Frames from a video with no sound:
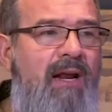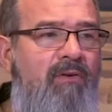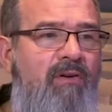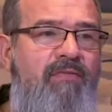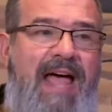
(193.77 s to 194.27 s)
I don't
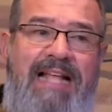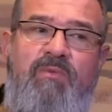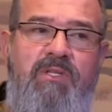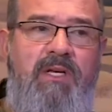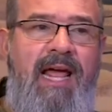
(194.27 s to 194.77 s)
know if that's
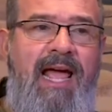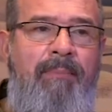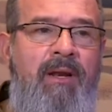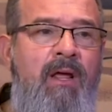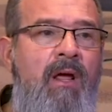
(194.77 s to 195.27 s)
what's going to
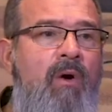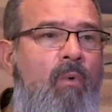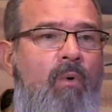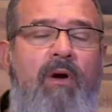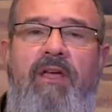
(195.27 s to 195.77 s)
happen
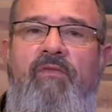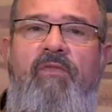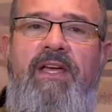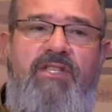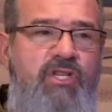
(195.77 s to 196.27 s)
or if
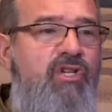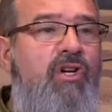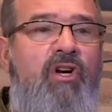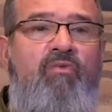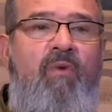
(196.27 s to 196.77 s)
it's just
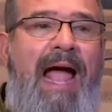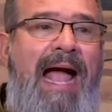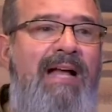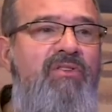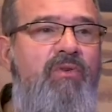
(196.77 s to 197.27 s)
going to
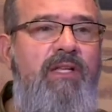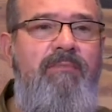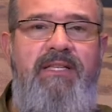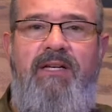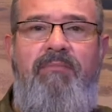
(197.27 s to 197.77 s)
gradually
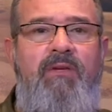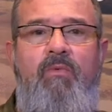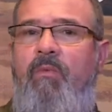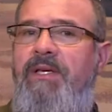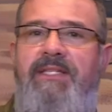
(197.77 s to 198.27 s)
be something
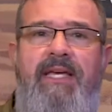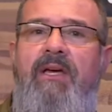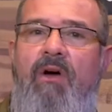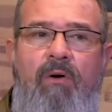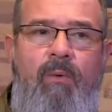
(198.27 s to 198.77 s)
where we see
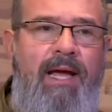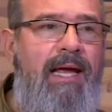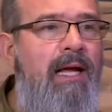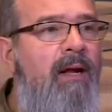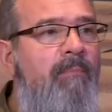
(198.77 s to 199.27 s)
it go away.